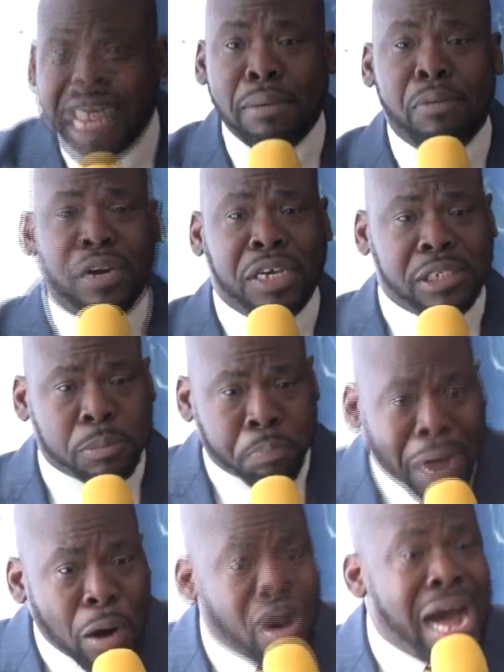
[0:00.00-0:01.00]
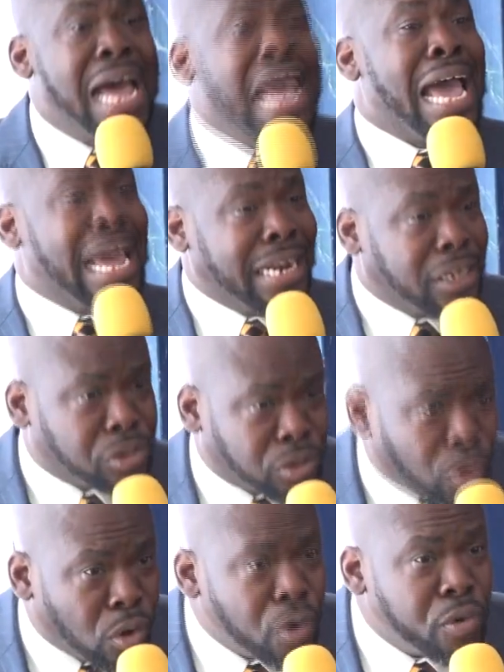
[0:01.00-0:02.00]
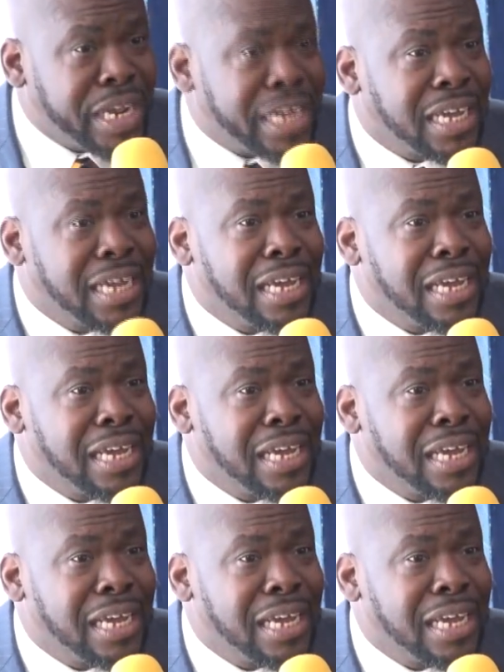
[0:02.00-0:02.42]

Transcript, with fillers: about his power and his glory,